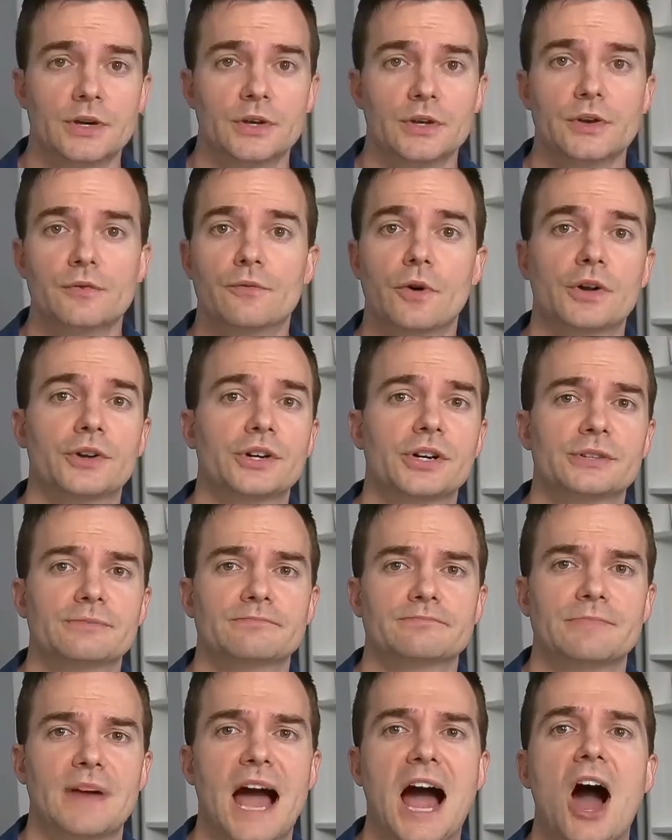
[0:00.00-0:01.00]
You've
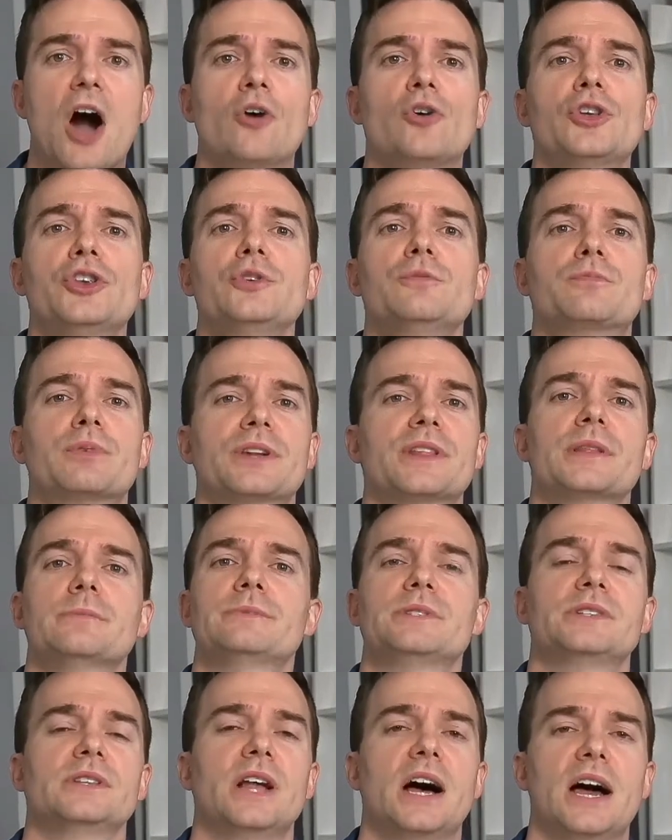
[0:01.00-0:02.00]
wondered, how can you bring them
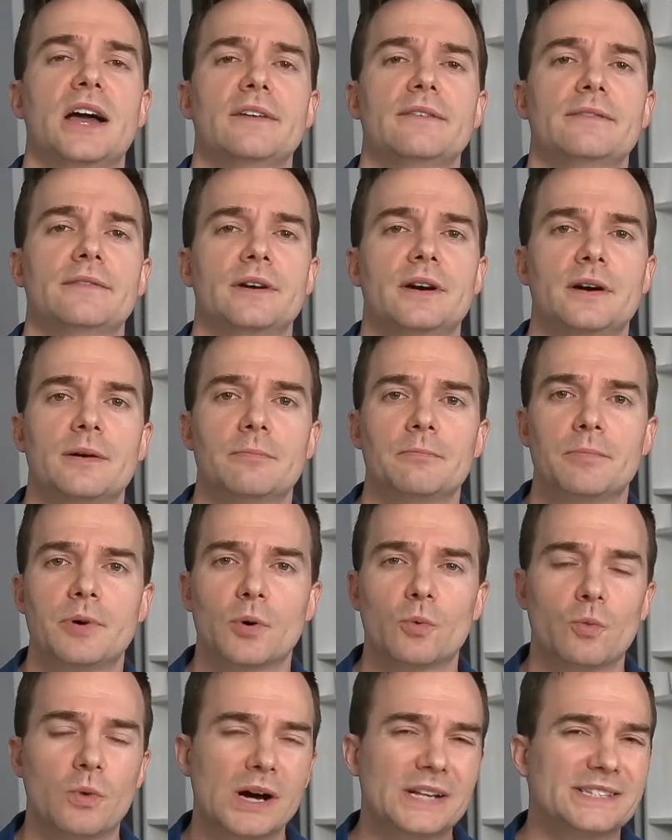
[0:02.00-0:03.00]
to life,
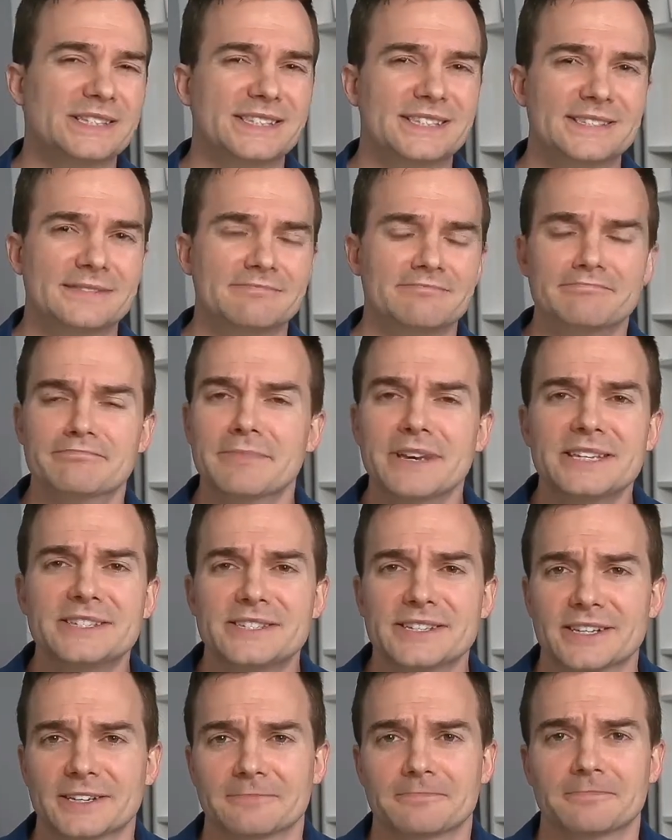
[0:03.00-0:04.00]
but what's missing?